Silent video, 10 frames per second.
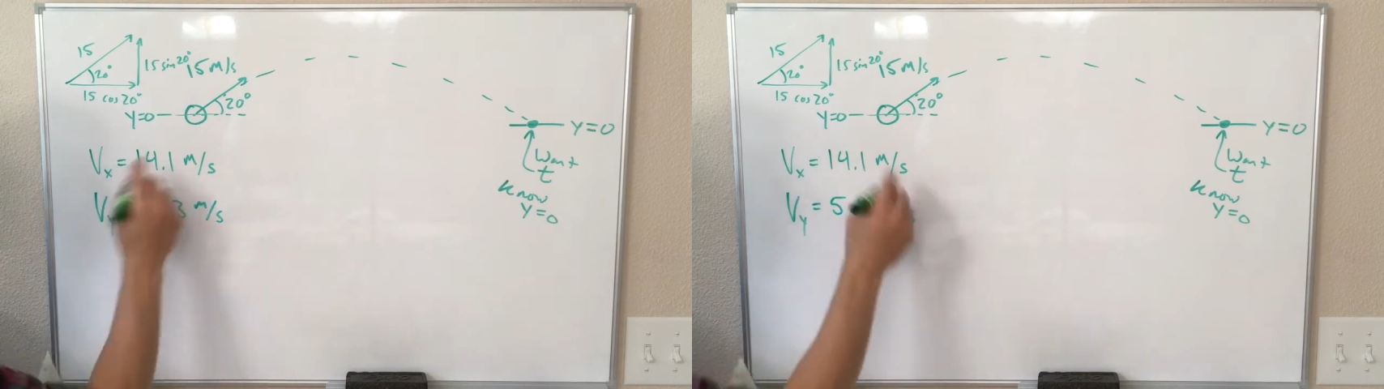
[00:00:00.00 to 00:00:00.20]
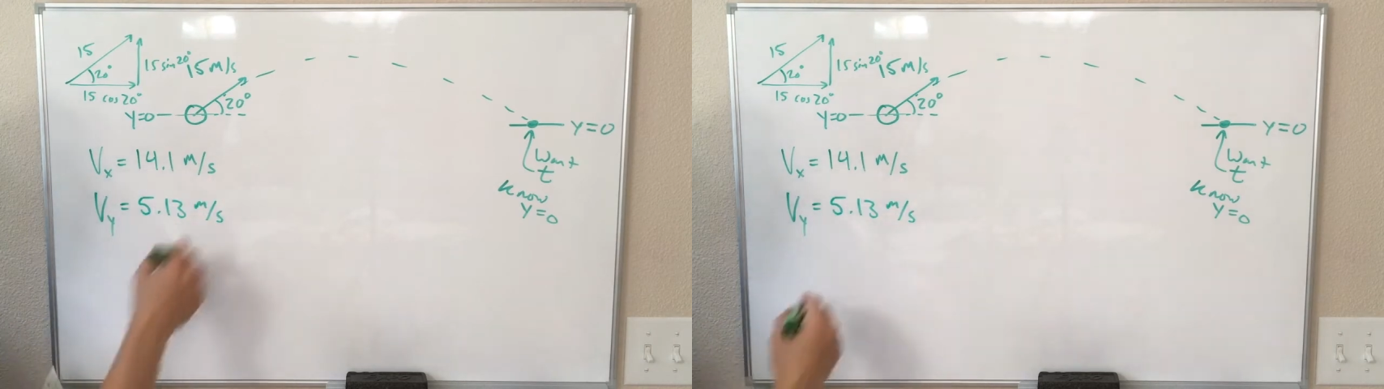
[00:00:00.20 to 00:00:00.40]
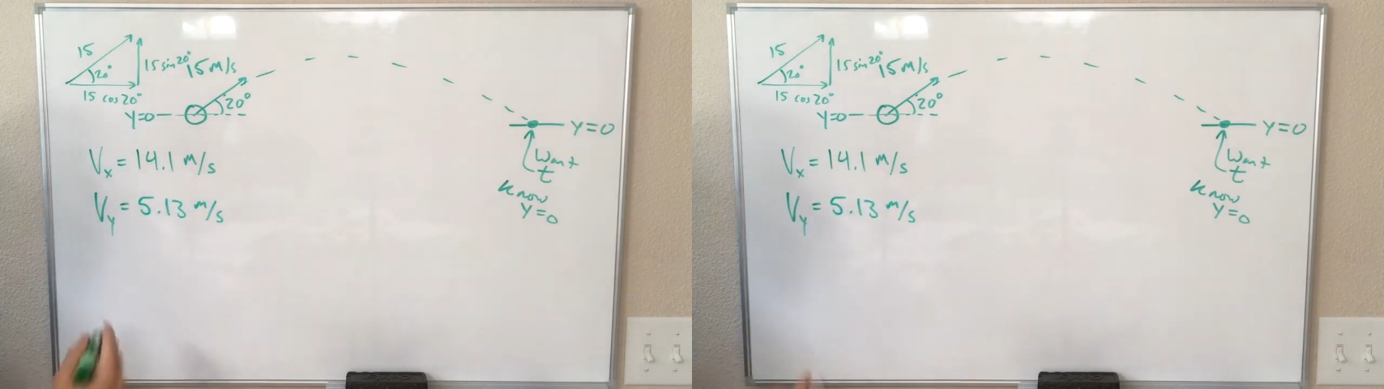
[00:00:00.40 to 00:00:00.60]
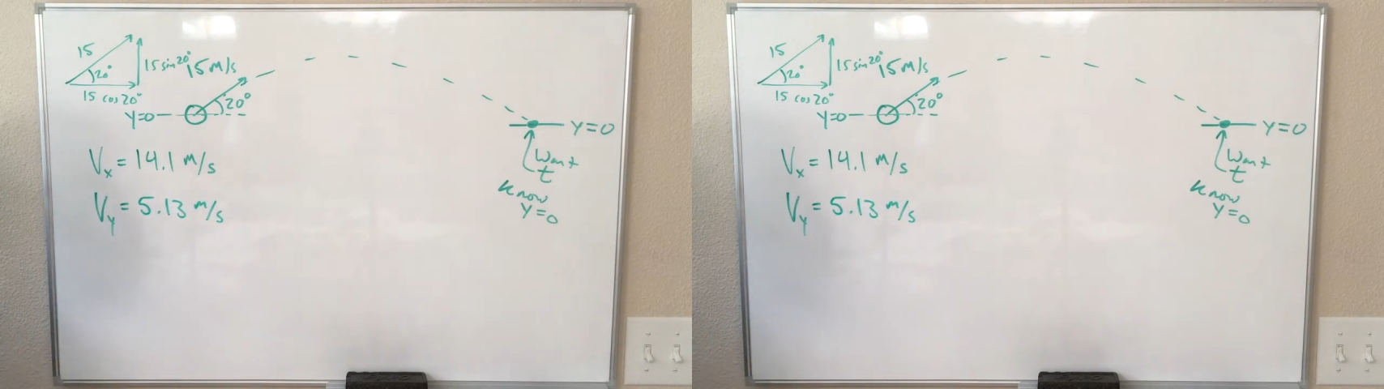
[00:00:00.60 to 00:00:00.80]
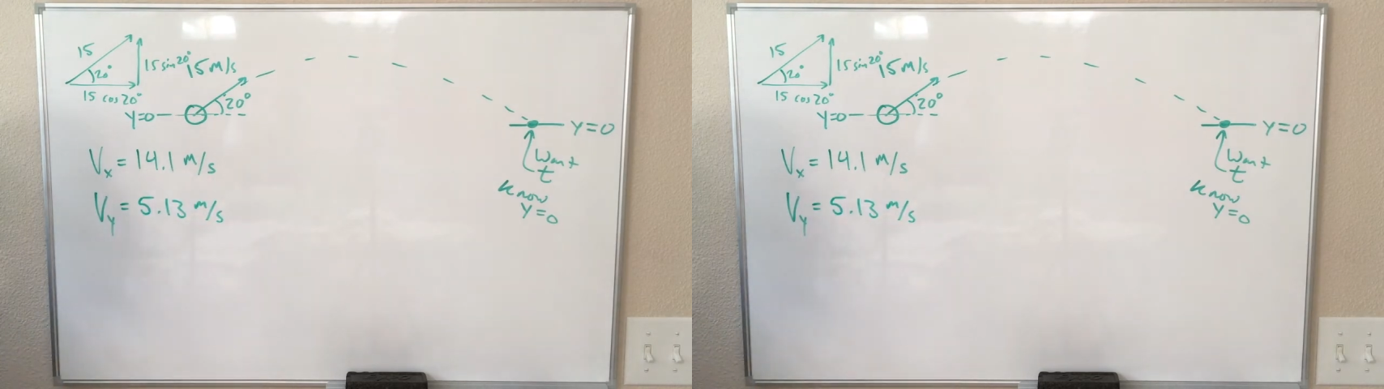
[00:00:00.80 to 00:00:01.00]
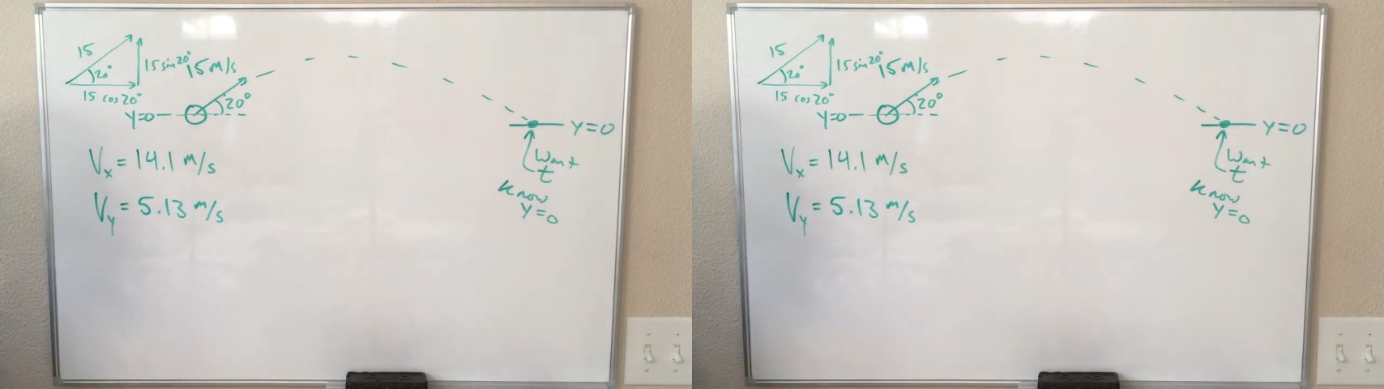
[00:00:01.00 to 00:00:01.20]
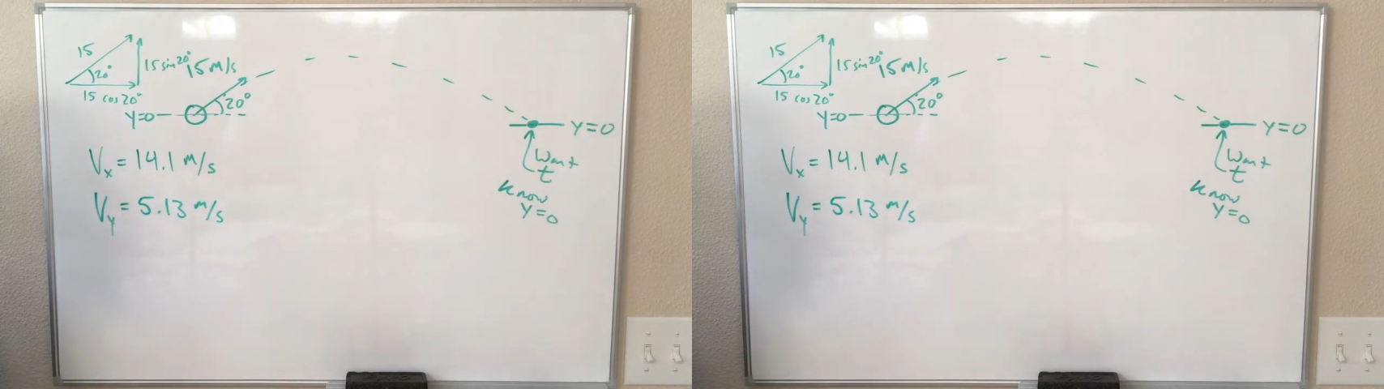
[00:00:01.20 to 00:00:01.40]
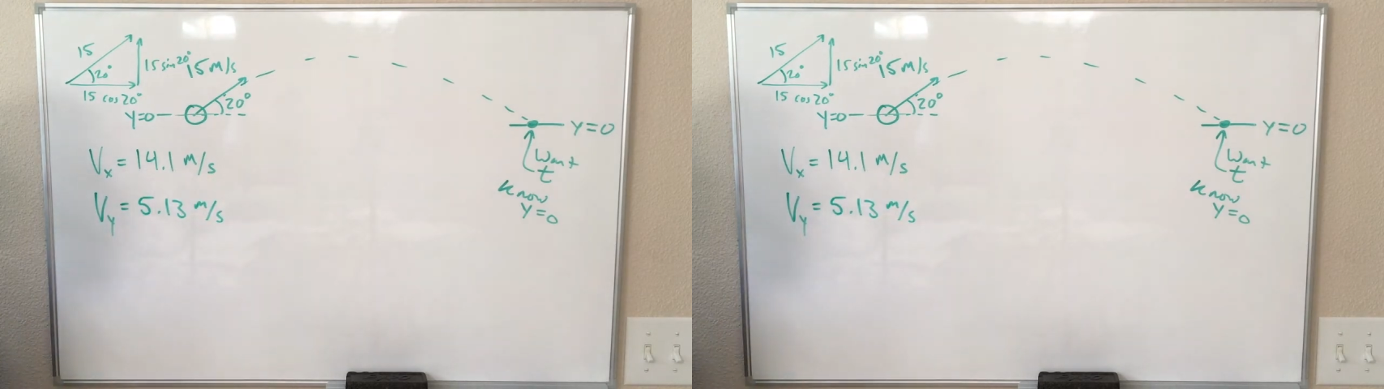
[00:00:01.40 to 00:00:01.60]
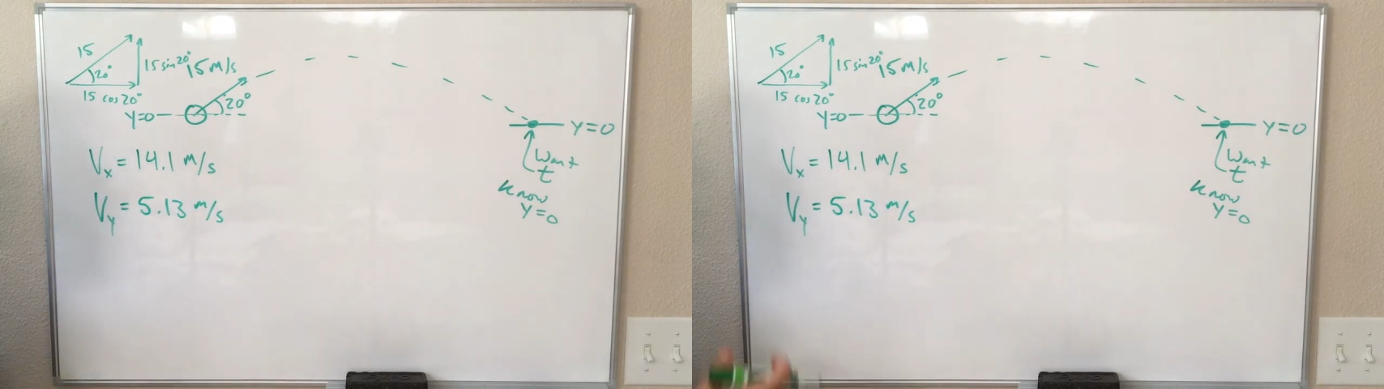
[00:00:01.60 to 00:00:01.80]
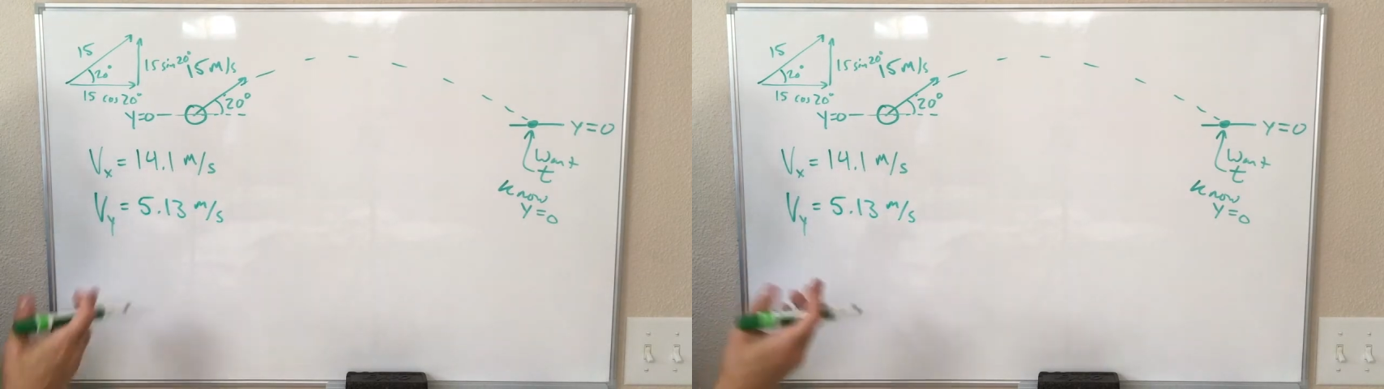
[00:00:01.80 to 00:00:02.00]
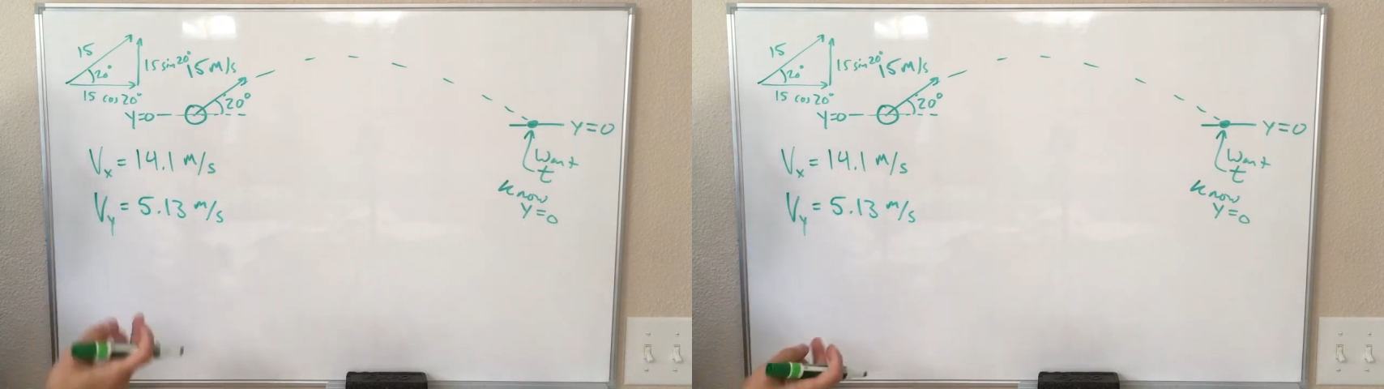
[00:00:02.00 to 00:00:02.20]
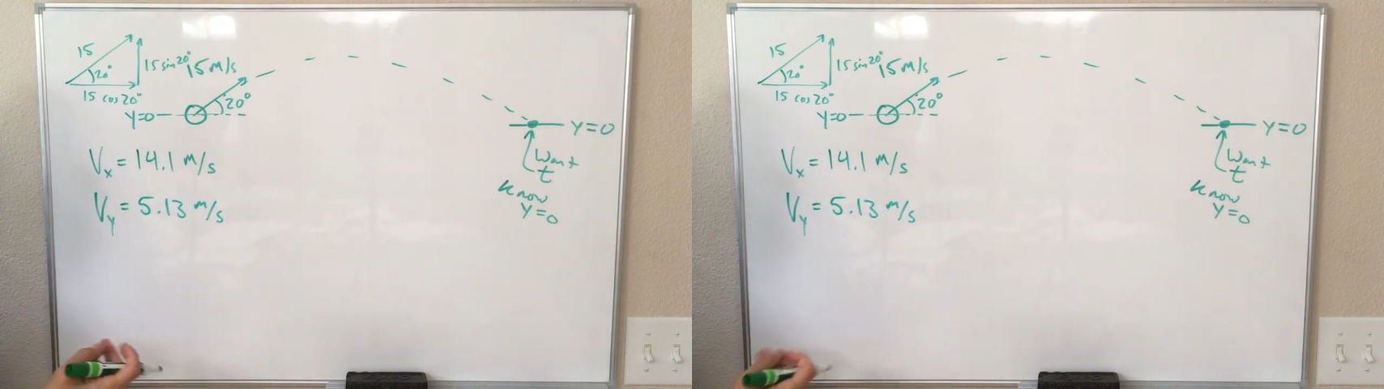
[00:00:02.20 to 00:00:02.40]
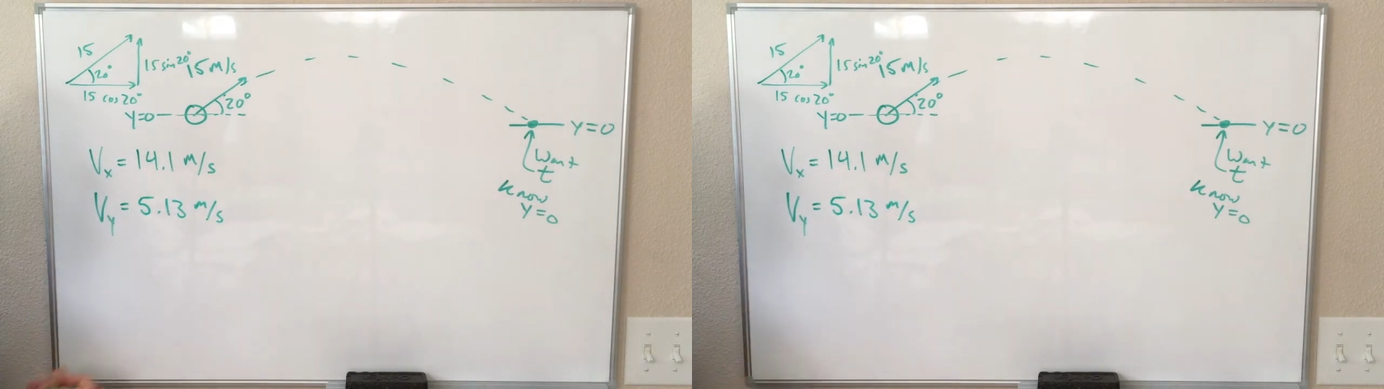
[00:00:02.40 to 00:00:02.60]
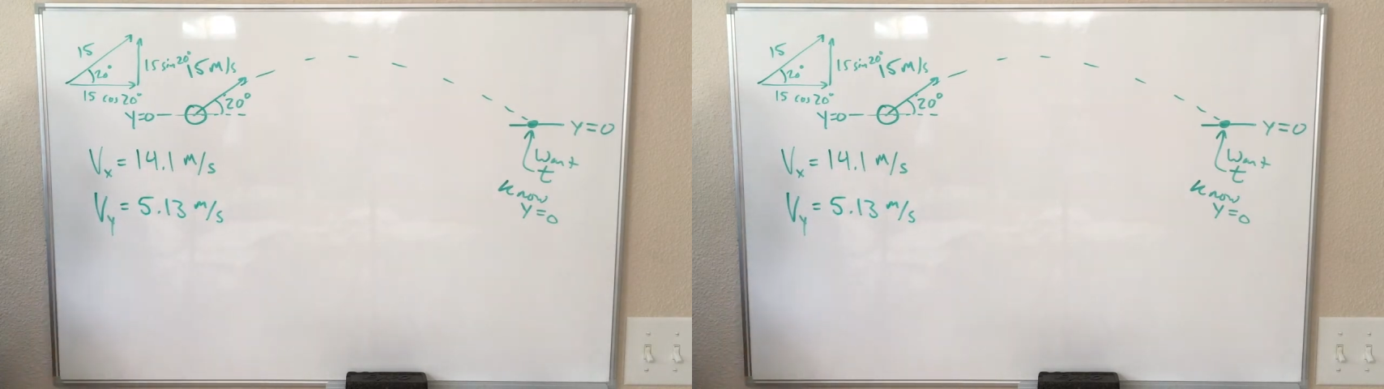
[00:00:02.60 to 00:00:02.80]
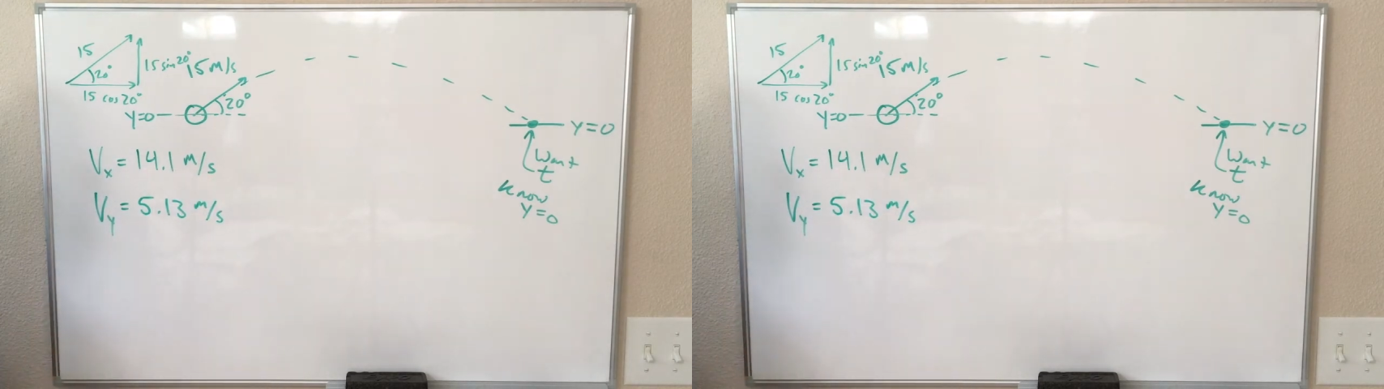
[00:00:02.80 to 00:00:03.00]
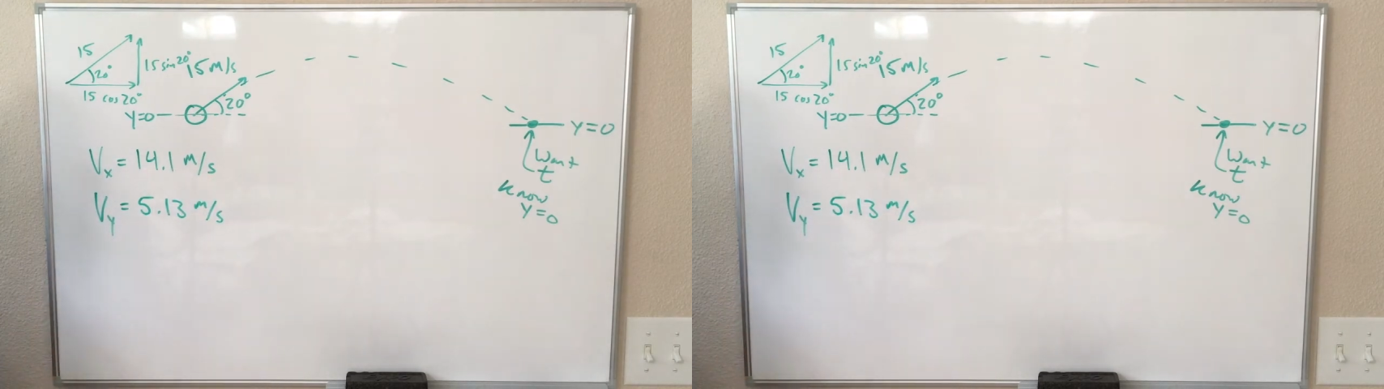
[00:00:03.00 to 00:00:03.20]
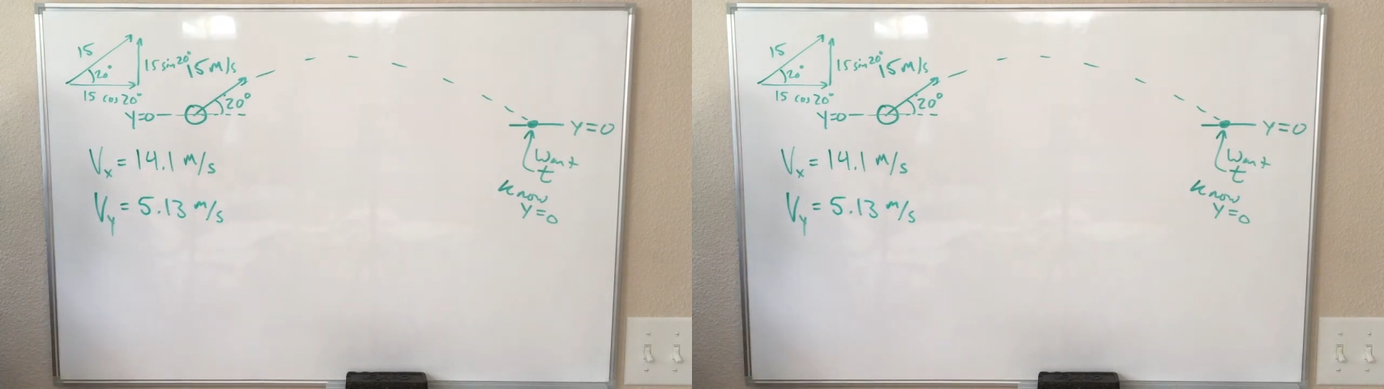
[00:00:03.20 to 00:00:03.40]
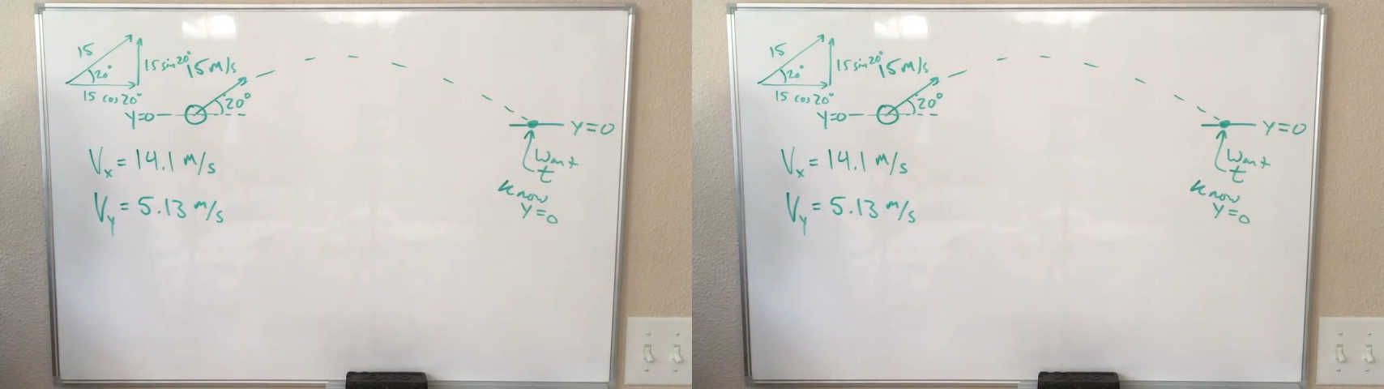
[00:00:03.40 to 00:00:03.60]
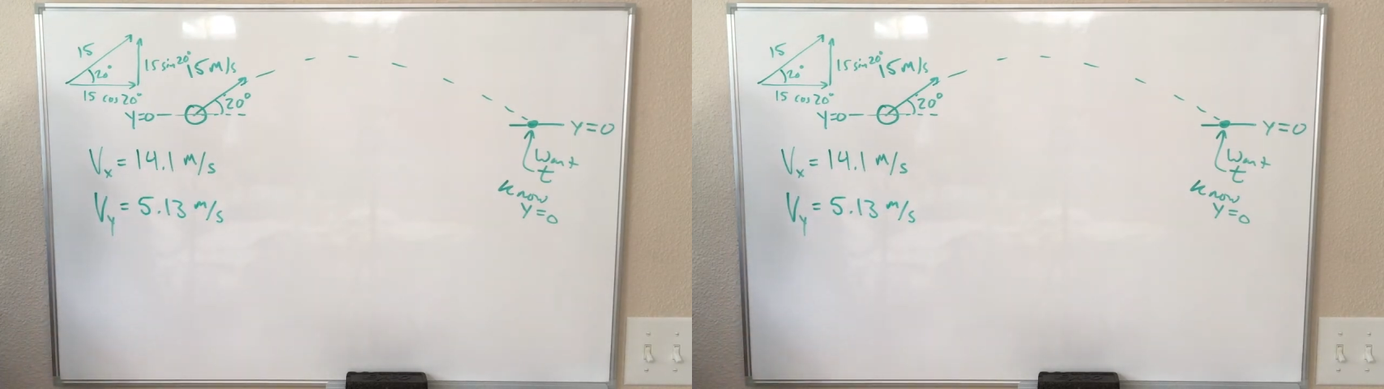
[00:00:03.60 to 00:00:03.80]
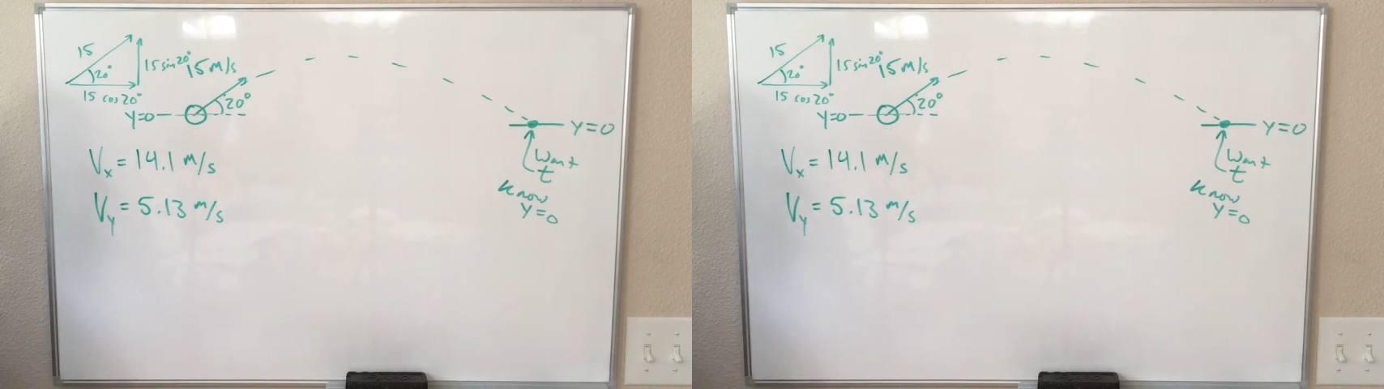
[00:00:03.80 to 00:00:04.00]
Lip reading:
Nobody's mouth can be seen.